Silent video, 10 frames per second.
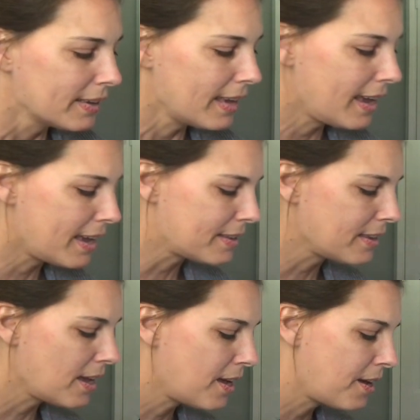Okay,
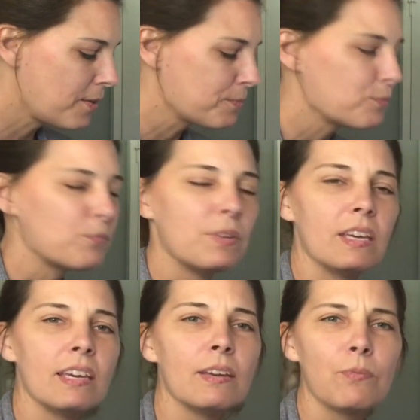now
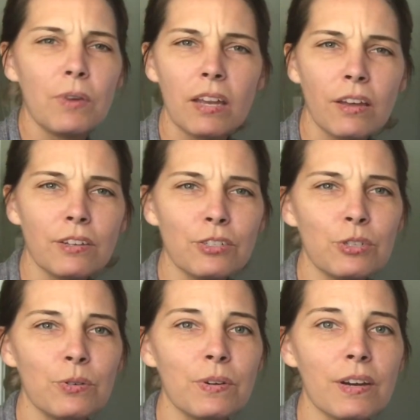we went on our
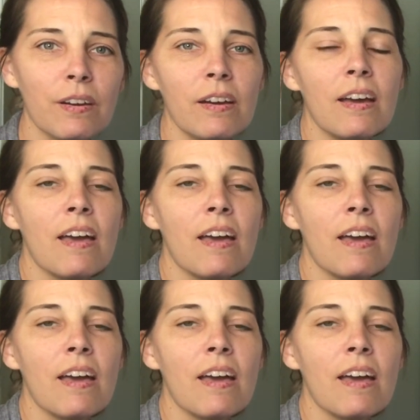tour.